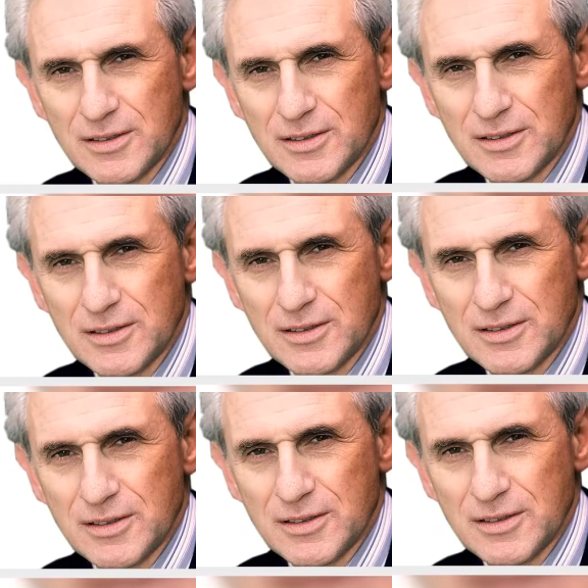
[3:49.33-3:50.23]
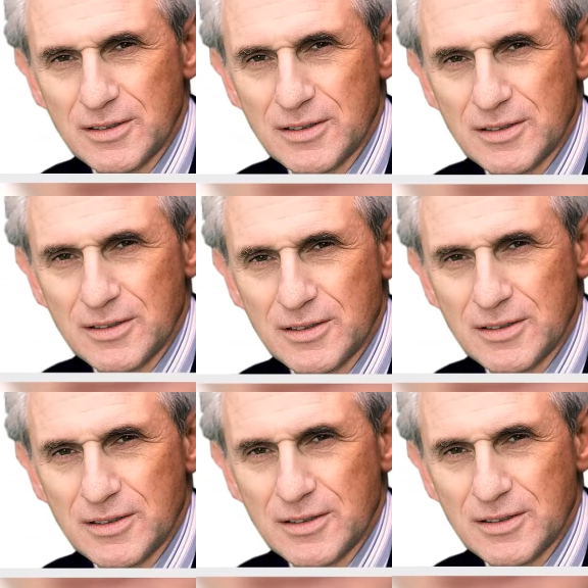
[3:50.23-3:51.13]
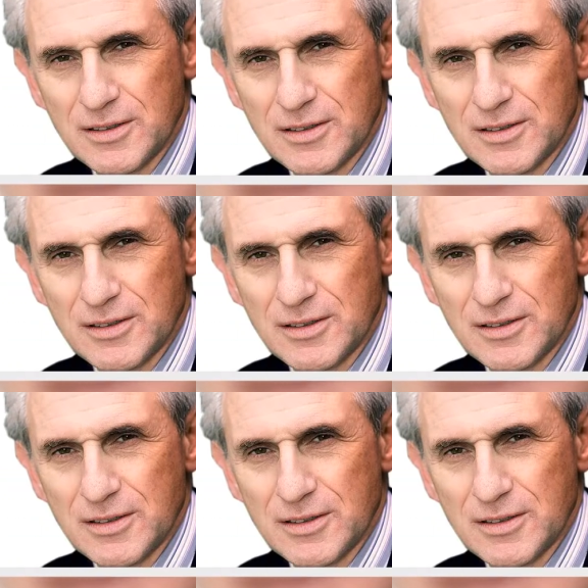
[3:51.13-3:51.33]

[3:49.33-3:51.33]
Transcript: Nobody speaks.